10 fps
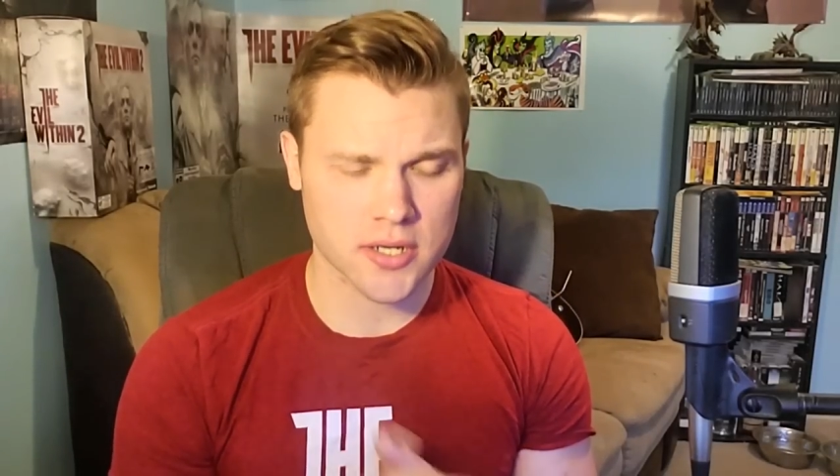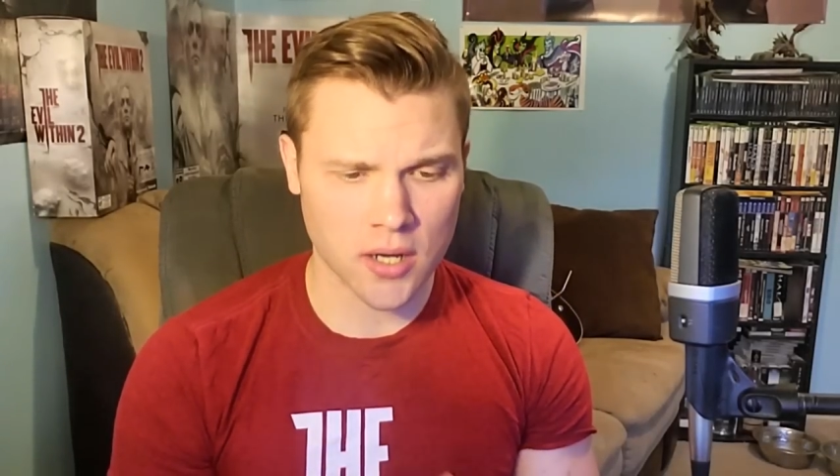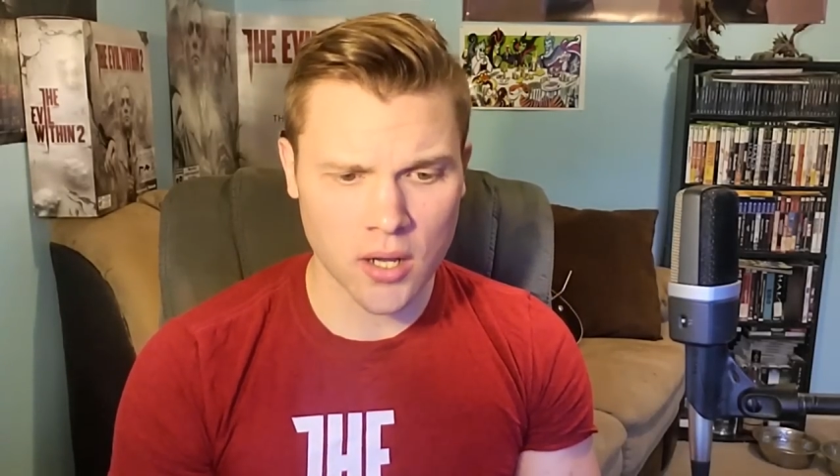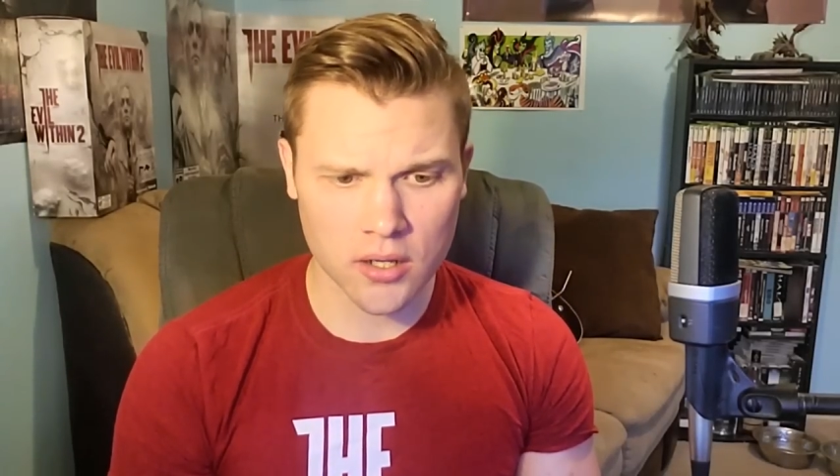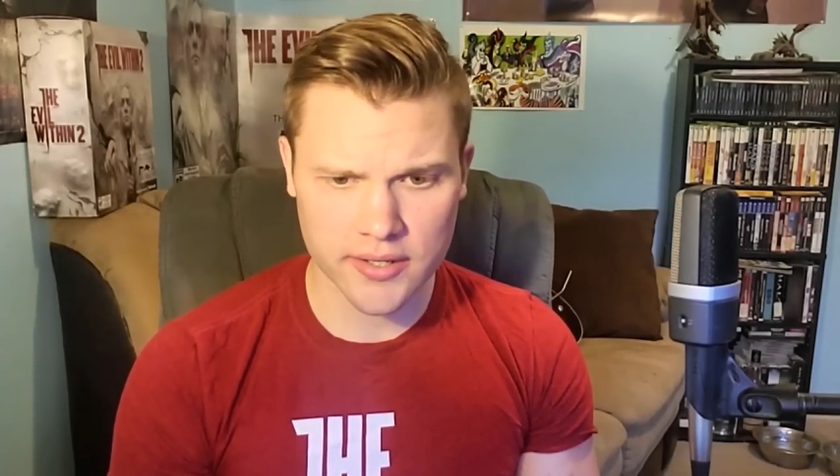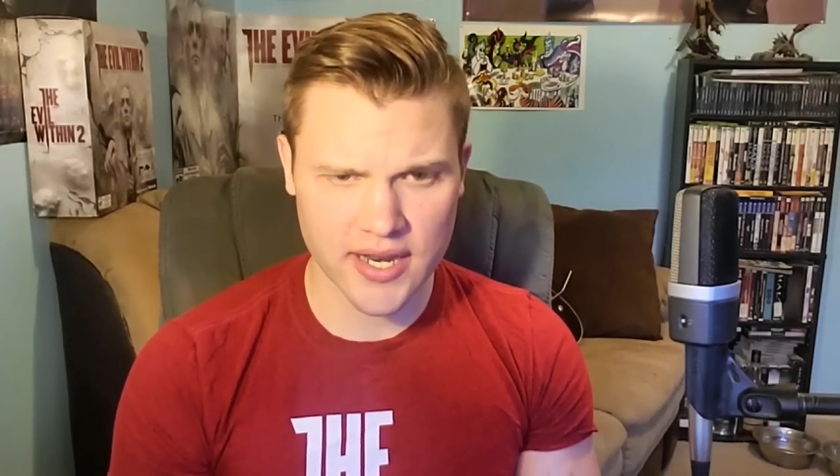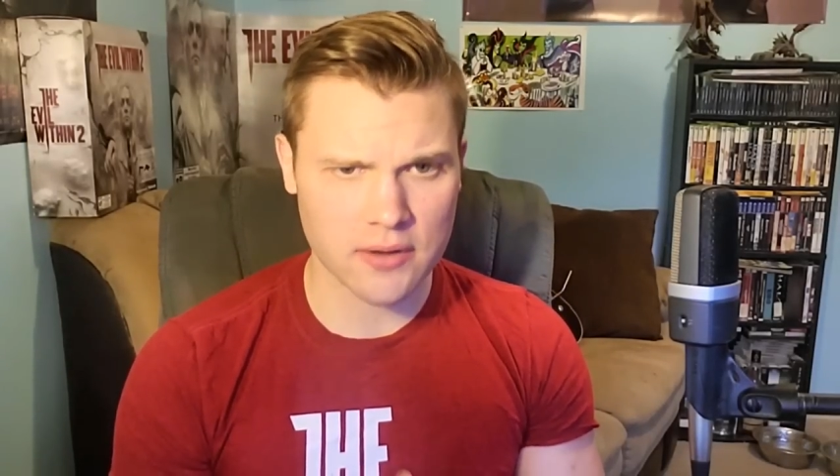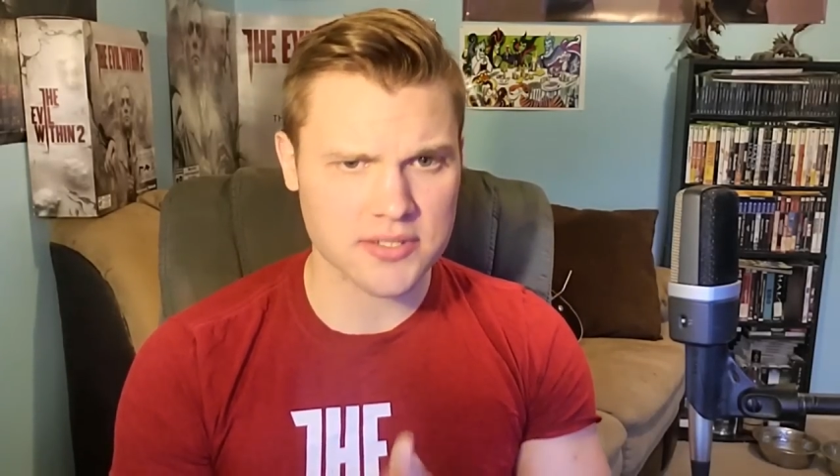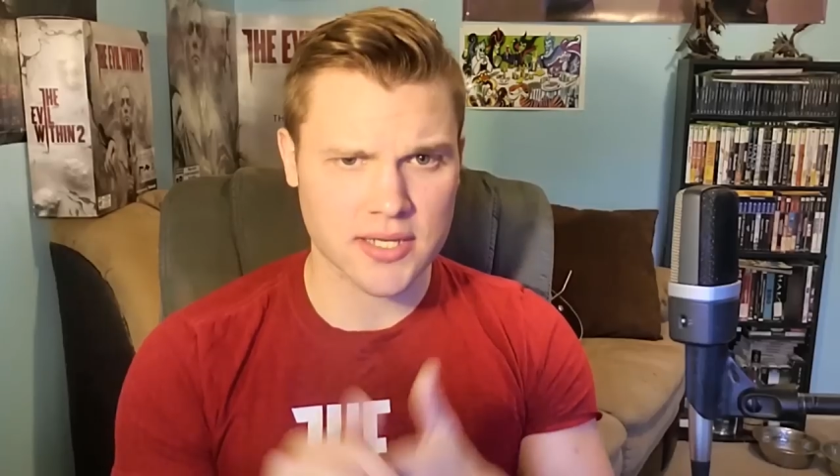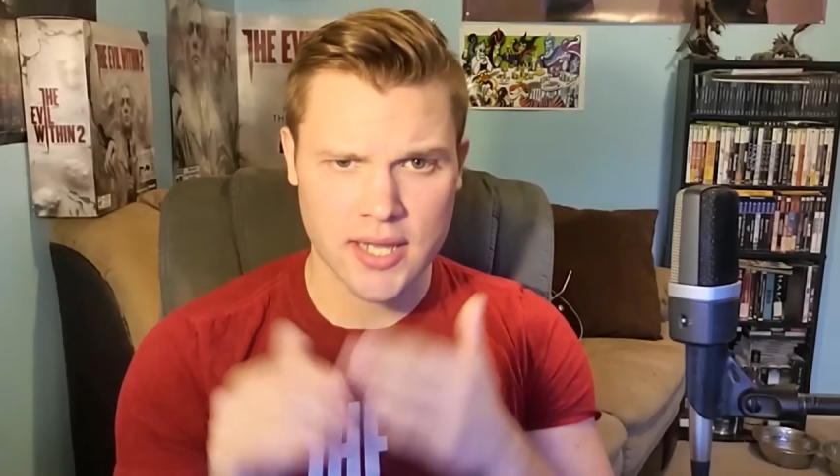called and
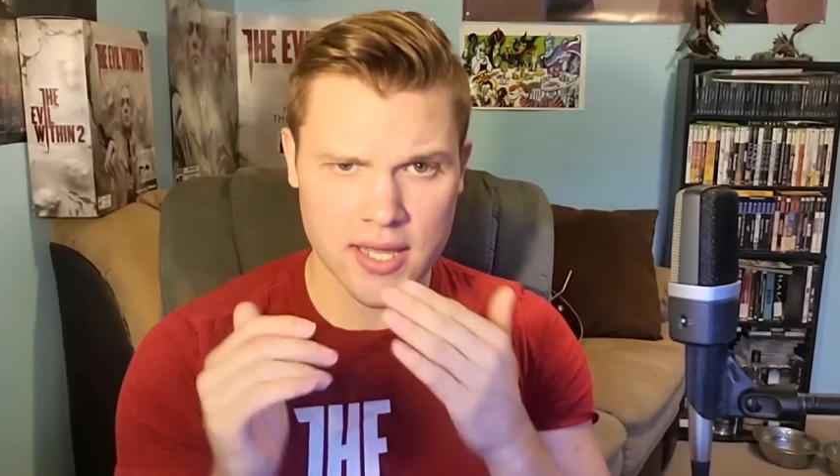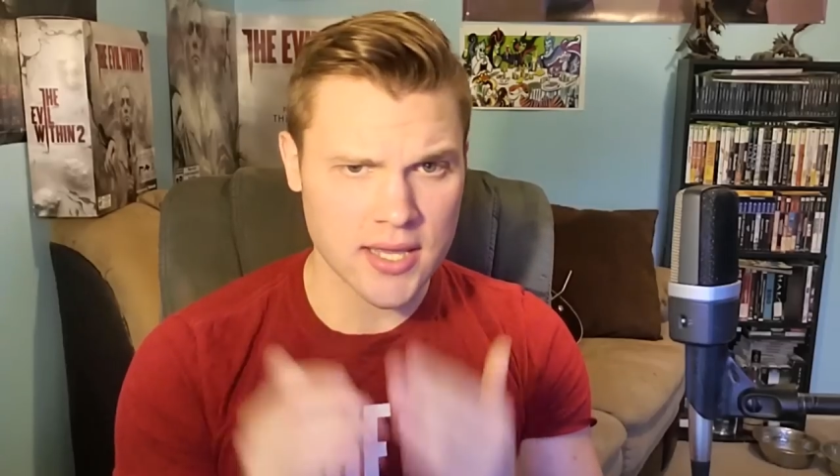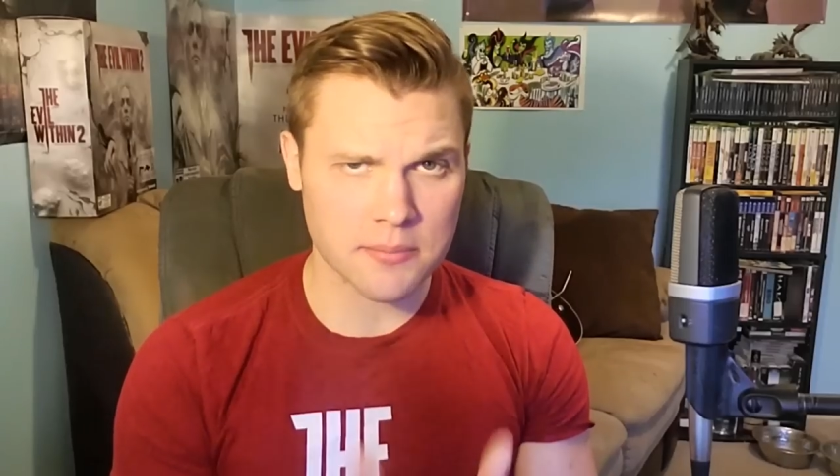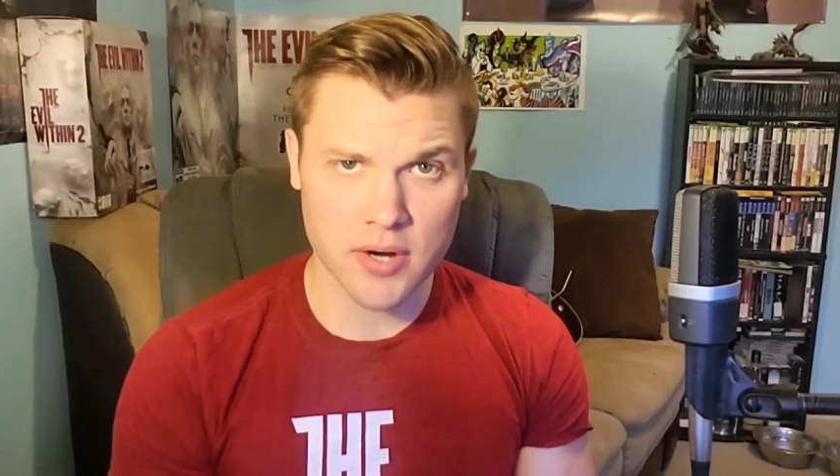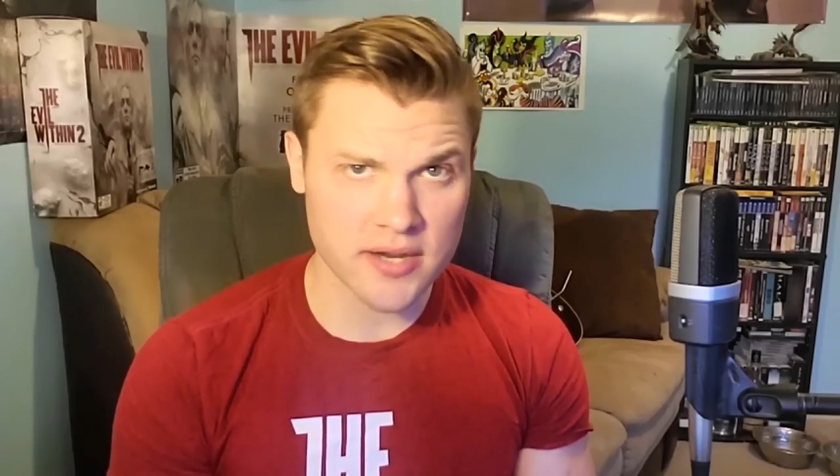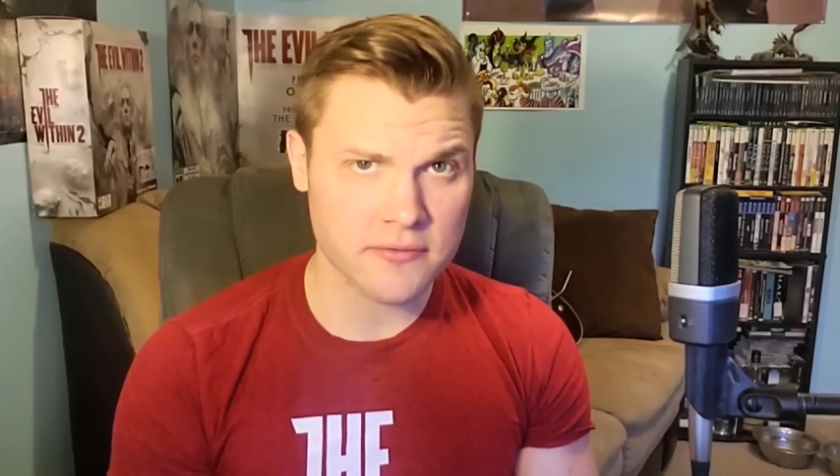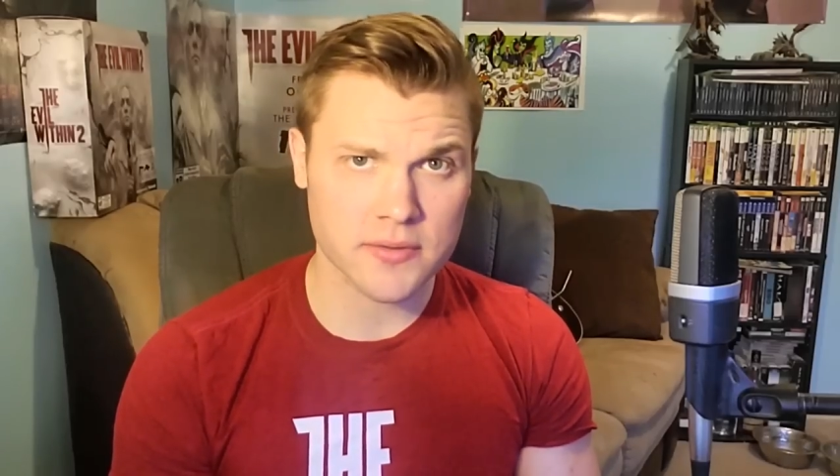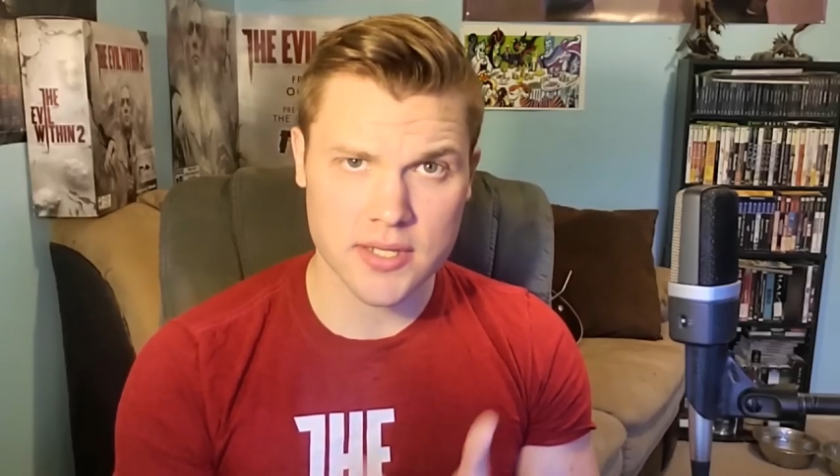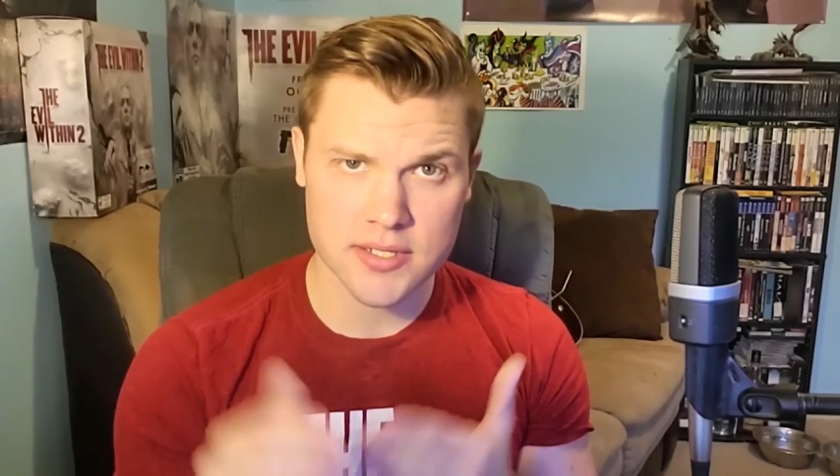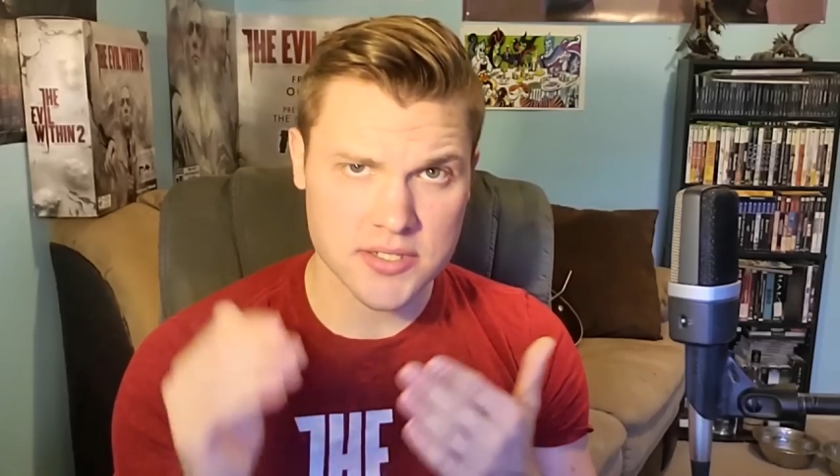I was like, "Hey, I'm ready for
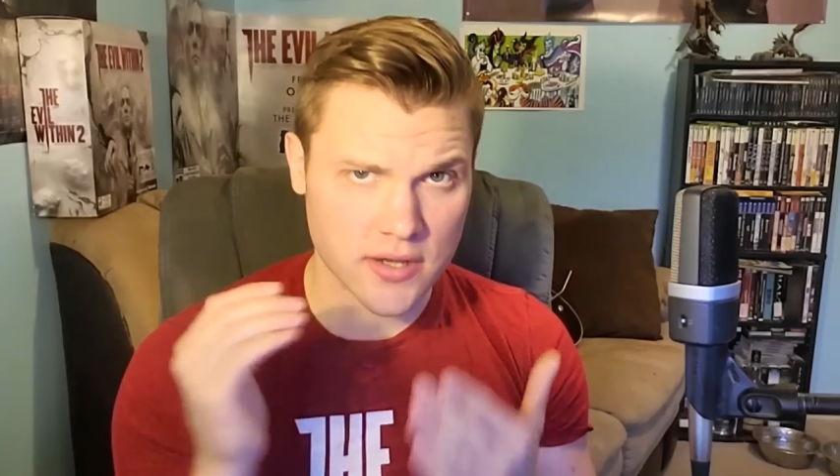this.